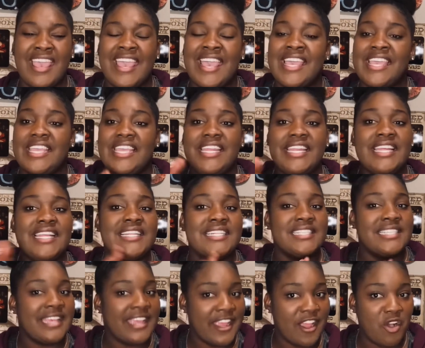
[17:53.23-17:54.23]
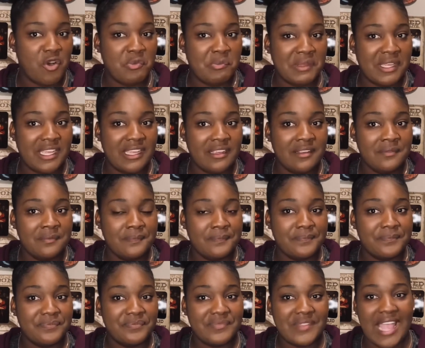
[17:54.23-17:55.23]
he didn't tell me.
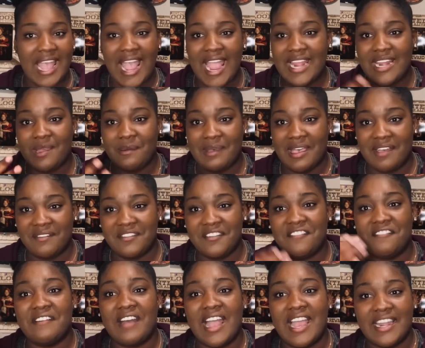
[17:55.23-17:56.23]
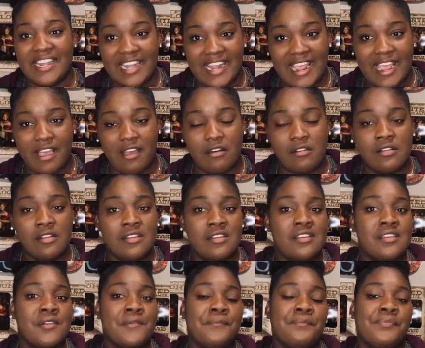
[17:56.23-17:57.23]
I ended up having to find out,
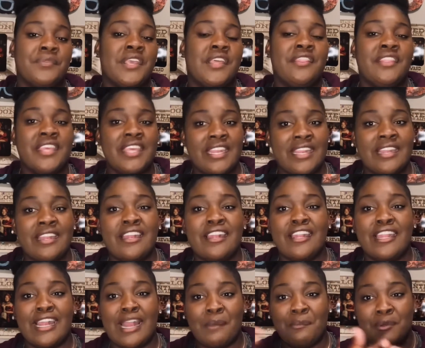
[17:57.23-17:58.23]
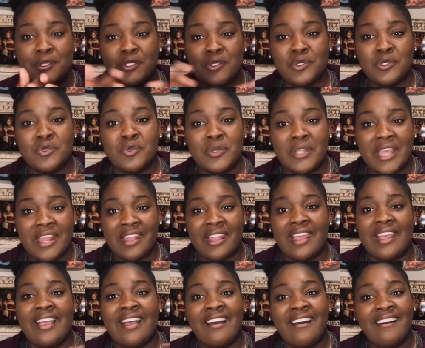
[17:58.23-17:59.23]
and then I put two and two together,
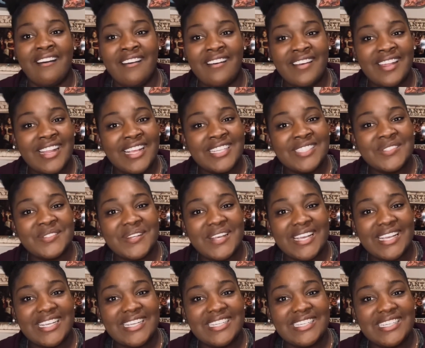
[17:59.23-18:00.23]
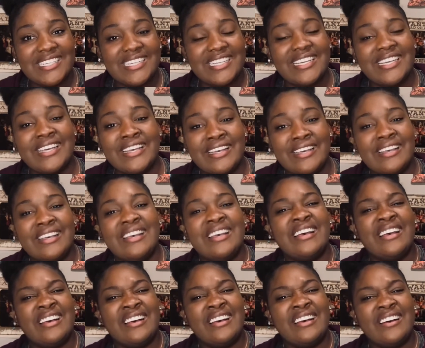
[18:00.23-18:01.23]
like, oh, that's why.
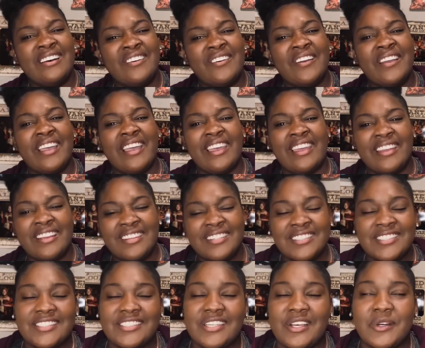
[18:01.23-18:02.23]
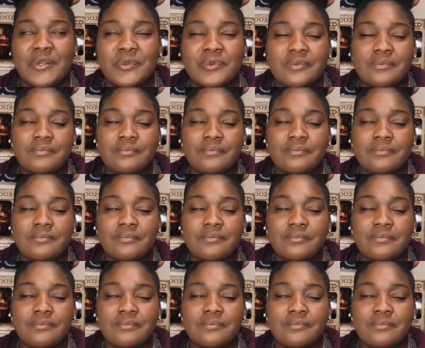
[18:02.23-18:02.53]
Okay, so